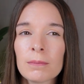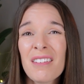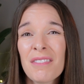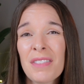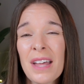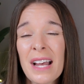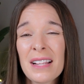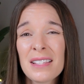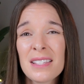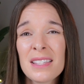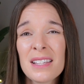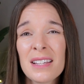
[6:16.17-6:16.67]
If
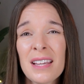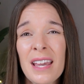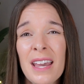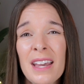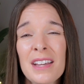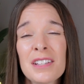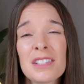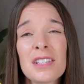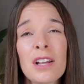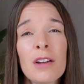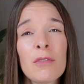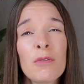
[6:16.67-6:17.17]
that's the
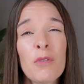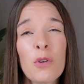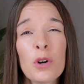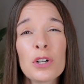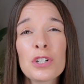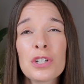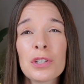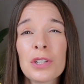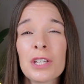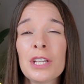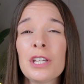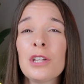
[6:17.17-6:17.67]
case,
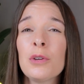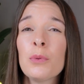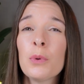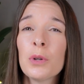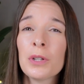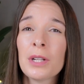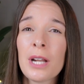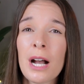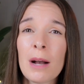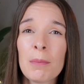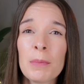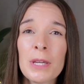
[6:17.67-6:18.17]
unfortunately, you will
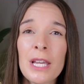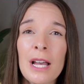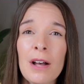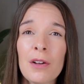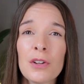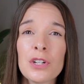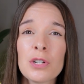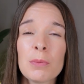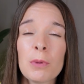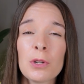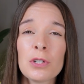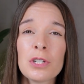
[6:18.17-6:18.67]
not be
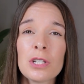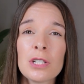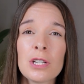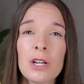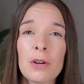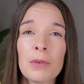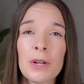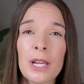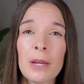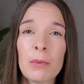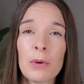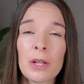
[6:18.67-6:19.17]
eligible to
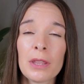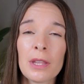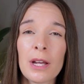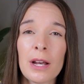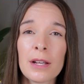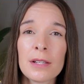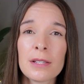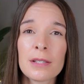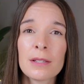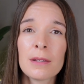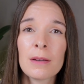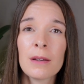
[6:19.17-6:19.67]
donate with
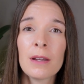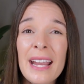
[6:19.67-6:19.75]
us.